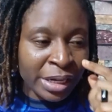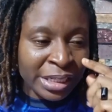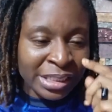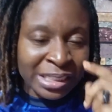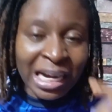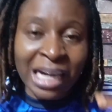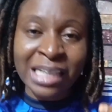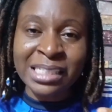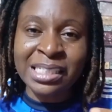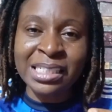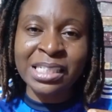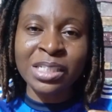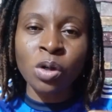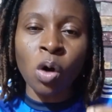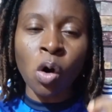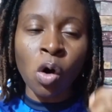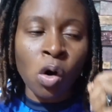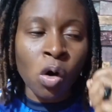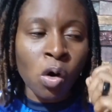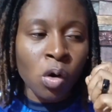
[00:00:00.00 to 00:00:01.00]
a Jackson
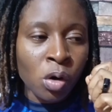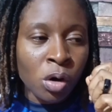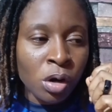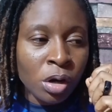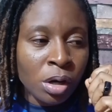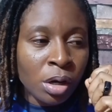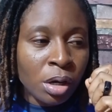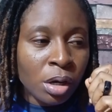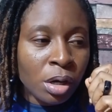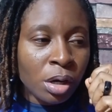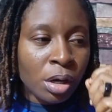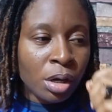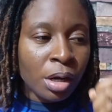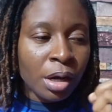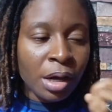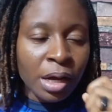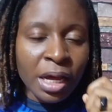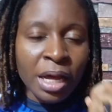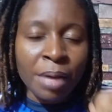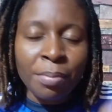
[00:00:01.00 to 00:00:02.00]
or
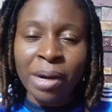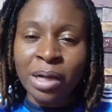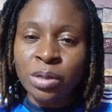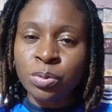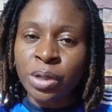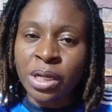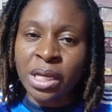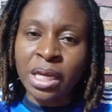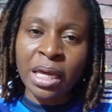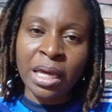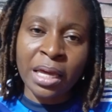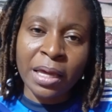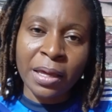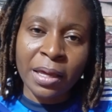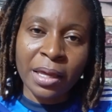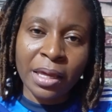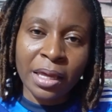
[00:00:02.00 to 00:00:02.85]
a Madueke.